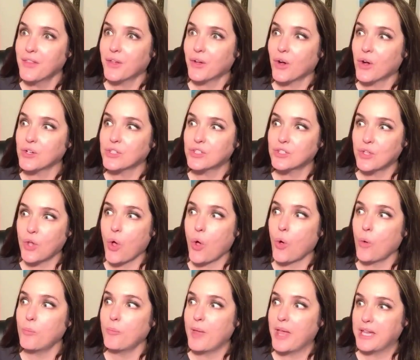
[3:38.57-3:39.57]
There are
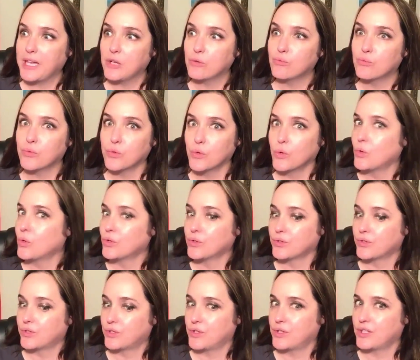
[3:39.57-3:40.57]
so many
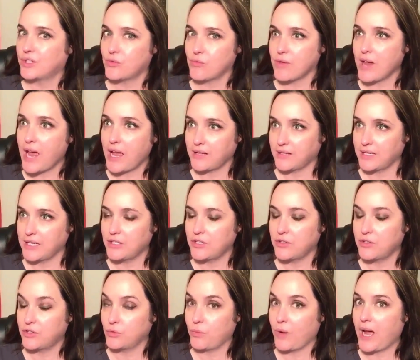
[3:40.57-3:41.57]
rules to this reality, to
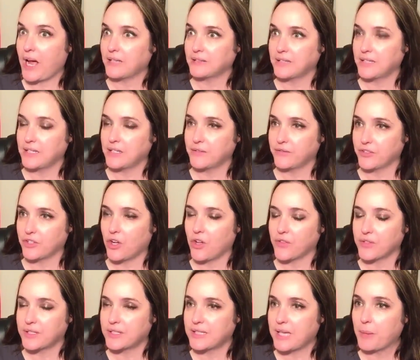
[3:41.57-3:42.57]
the duality of it all,
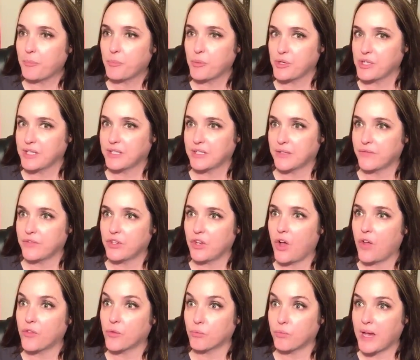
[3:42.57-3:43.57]
the separateness of it
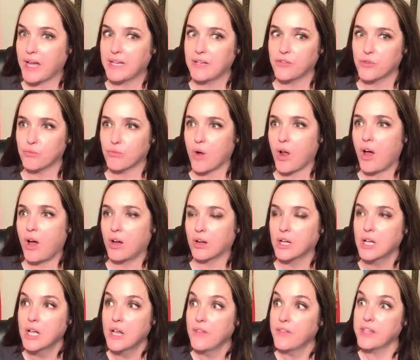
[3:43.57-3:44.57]
all, the right and the
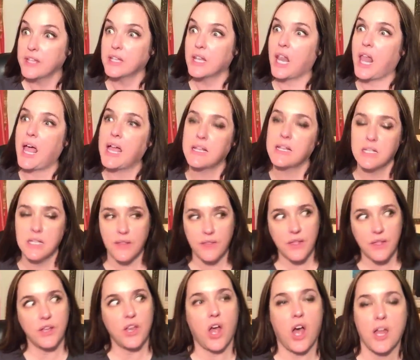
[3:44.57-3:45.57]
wrong, the enlightened and
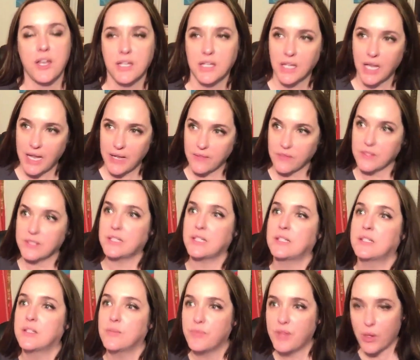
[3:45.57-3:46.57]
the non enlightened, the
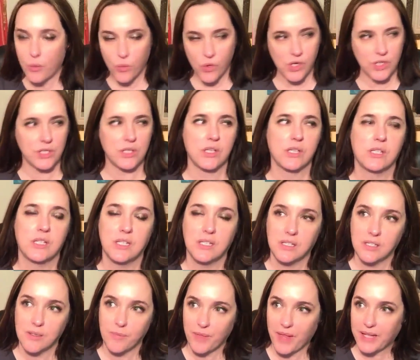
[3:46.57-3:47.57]
system that works and the
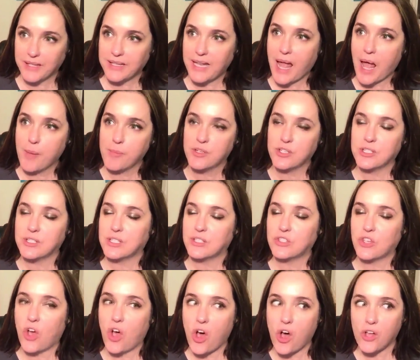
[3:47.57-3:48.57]
system that damages. It's
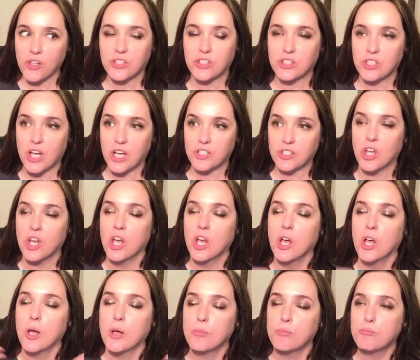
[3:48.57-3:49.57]
all such
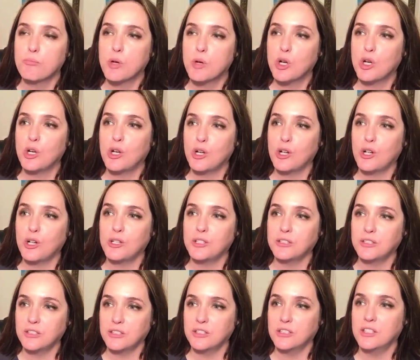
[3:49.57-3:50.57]

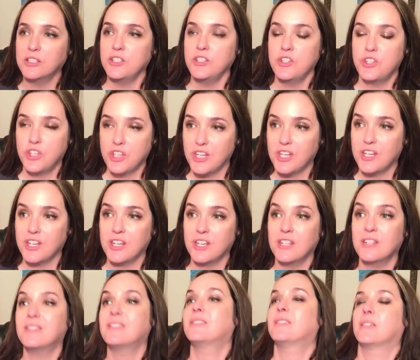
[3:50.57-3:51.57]

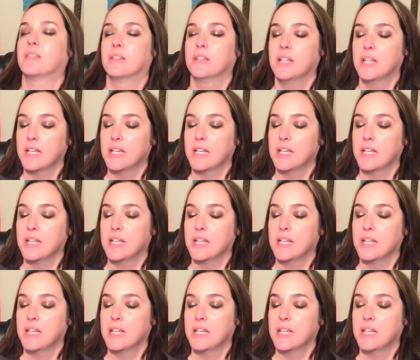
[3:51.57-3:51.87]
bullshit.